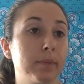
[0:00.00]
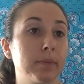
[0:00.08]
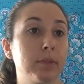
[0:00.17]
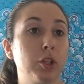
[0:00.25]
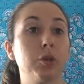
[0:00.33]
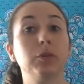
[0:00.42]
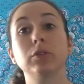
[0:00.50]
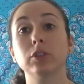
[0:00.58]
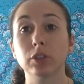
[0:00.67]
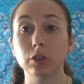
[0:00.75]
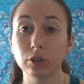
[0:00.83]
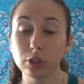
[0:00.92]
So to
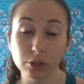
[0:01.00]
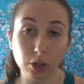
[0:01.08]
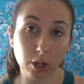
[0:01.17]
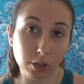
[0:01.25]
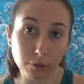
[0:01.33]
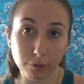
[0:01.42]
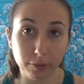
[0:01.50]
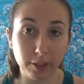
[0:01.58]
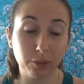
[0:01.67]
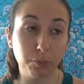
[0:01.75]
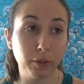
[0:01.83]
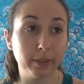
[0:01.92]
conclude all of
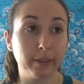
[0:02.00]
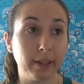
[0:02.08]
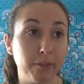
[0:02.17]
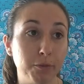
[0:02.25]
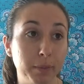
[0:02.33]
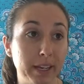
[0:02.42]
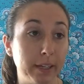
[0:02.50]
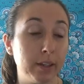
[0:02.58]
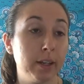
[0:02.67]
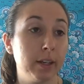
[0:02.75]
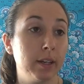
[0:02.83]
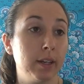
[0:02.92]
these points that I've made,
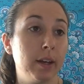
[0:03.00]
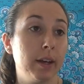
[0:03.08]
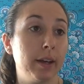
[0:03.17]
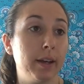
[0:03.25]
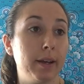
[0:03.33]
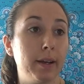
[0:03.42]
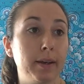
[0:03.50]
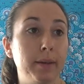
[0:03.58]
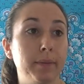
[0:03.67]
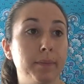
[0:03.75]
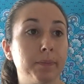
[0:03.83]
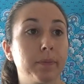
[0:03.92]

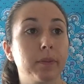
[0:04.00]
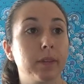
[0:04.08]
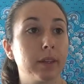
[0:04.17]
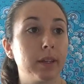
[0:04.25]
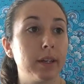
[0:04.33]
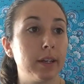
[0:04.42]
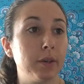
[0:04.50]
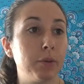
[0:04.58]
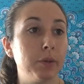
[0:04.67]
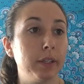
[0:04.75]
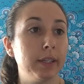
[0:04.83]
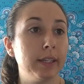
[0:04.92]
it
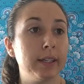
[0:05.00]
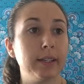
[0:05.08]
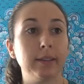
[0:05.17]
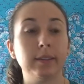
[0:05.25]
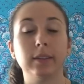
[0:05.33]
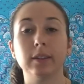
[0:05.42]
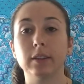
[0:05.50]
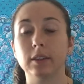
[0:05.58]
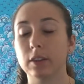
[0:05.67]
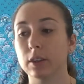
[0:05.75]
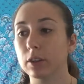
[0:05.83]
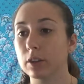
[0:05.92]
really is,
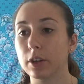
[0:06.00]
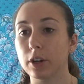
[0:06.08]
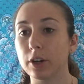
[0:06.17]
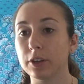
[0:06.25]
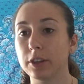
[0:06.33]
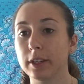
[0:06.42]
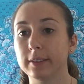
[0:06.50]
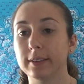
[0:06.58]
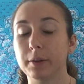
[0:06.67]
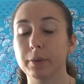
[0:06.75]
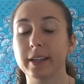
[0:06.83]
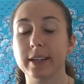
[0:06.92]
there are things
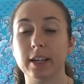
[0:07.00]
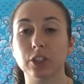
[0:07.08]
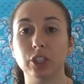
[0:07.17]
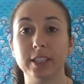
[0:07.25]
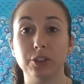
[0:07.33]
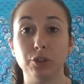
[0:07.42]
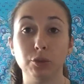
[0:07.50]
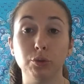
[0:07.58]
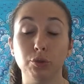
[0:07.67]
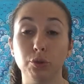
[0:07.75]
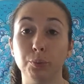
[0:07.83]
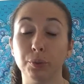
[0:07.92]
that we can actually do
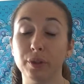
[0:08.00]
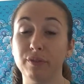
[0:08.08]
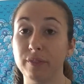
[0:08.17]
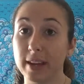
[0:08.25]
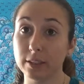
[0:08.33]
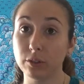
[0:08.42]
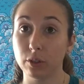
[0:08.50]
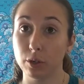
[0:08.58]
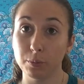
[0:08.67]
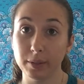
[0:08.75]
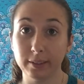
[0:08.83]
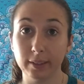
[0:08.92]
to prevent
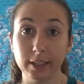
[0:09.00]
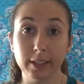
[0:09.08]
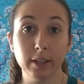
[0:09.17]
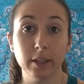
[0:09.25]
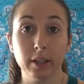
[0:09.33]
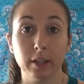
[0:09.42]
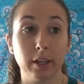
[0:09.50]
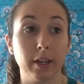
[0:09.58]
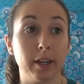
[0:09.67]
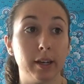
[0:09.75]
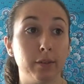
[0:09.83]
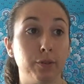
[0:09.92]
obesity.
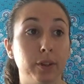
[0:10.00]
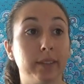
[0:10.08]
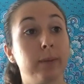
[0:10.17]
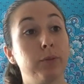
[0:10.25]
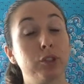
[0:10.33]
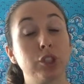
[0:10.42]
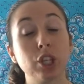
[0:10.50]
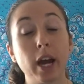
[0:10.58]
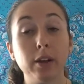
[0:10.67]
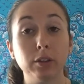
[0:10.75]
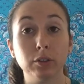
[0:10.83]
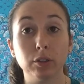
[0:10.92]
And for example, with
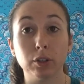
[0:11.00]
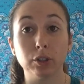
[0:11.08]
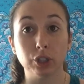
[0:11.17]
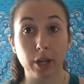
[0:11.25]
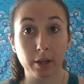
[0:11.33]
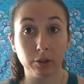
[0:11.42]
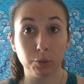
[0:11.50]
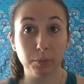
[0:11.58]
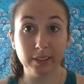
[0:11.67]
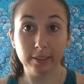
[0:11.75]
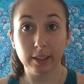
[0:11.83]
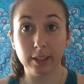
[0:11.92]
child
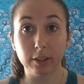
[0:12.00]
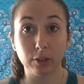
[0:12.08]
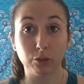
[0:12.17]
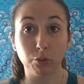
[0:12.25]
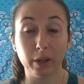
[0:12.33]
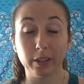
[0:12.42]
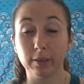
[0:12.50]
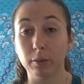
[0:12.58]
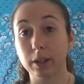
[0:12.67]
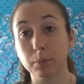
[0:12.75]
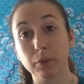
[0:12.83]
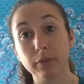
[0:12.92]
obesity, there's ways that we
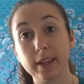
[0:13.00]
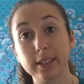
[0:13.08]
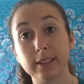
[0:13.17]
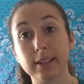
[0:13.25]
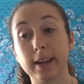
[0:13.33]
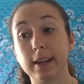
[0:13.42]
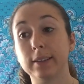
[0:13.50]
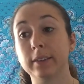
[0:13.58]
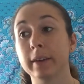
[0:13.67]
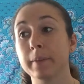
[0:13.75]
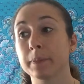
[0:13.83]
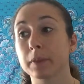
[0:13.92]
can prevent it, as
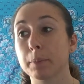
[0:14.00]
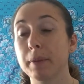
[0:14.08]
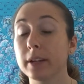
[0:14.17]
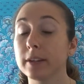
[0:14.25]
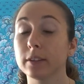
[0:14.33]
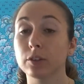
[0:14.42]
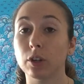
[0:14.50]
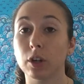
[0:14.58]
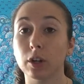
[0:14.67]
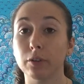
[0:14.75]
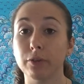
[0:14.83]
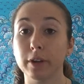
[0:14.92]
parents
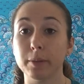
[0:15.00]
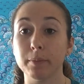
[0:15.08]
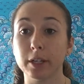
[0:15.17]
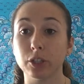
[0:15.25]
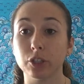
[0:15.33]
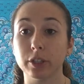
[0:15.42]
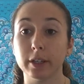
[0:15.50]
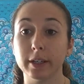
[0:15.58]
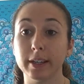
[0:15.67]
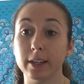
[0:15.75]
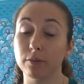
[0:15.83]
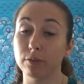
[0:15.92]
are very much
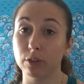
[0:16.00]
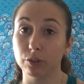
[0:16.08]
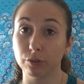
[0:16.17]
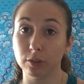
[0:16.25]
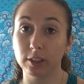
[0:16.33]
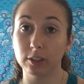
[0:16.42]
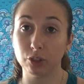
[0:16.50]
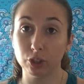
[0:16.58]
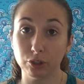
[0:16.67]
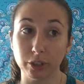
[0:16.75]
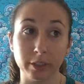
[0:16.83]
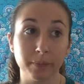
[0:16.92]
an influence for these
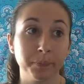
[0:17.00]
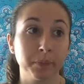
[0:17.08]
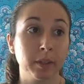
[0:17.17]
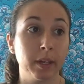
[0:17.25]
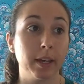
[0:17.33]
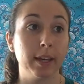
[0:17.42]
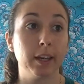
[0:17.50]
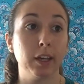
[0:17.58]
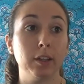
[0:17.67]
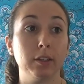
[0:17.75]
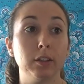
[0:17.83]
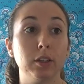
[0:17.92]
children.
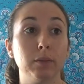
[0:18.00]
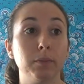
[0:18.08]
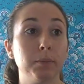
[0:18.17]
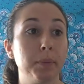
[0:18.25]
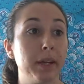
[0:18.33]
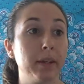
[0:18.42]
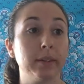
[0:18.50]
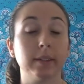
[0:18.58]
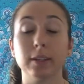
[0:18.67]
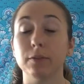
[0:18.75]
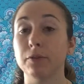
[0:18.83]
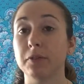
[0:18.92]
And parents
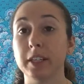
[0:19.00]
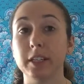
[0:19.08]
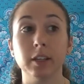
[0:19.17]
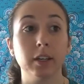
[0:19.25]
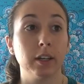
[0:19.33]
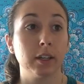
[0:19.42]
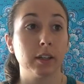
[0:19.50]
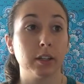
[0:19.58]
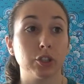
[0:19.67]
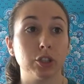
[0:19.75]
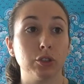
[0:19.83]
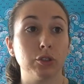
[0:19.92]
can feed their
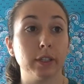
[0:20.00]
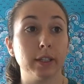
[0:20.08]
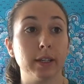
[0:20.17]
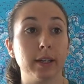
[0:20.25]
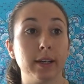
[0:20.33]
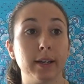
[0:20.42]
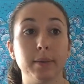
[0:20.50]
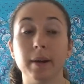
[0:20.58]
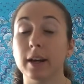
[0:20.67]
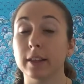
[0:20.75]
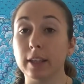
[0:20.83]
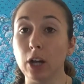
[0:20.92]
children
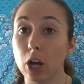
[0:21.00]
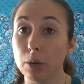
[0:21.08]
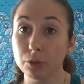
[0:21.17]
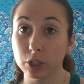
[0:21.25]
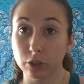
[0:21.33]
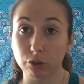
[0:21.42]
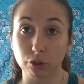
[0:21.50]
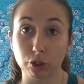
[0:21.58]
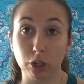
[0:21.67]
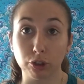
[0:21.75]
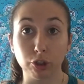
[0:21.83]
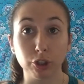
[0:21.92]
healthy options or
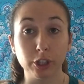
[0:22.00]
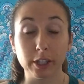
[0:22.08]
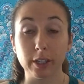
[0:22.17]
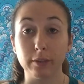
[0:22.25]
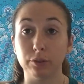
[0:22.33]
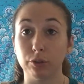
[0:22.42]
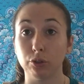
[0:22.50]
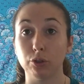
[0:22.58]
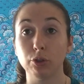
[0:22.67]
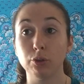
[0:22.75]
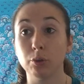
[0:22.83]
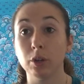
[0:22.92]
alternatives
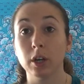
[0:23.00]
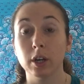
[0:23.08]
to